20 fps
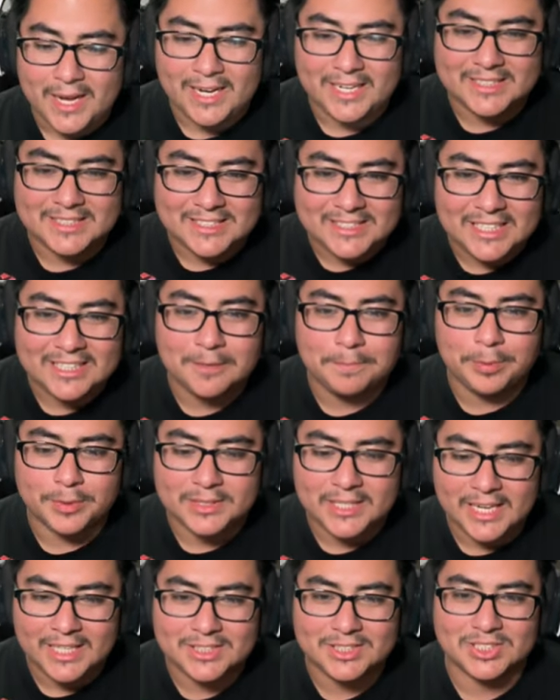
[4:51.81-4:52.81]
I see the
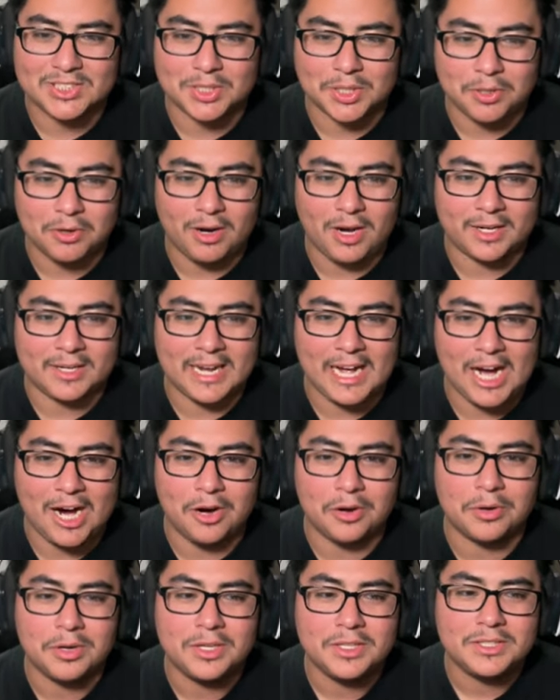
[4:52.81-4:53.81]
potential on
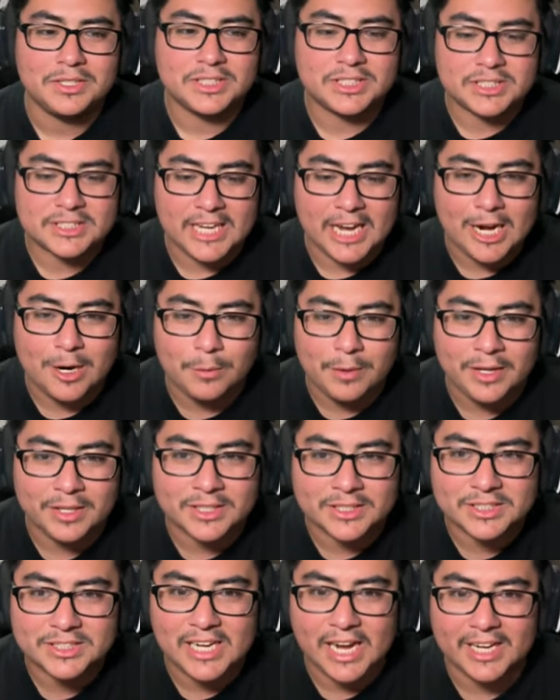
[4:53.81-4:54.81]
how scary
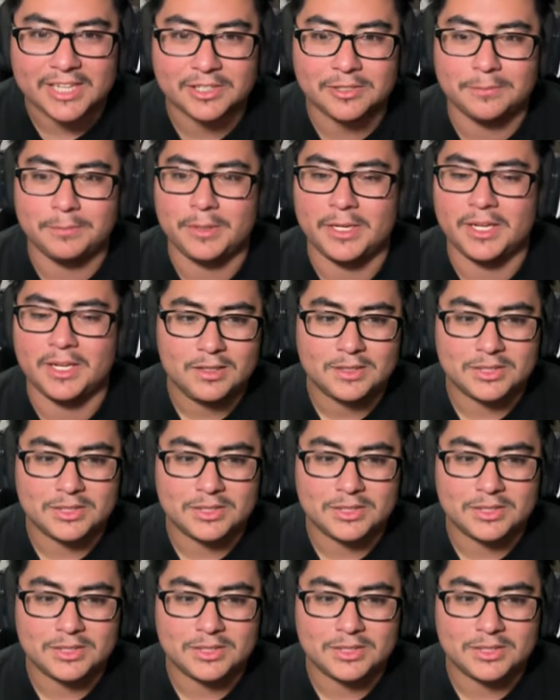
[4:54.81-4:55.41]
this guy can be.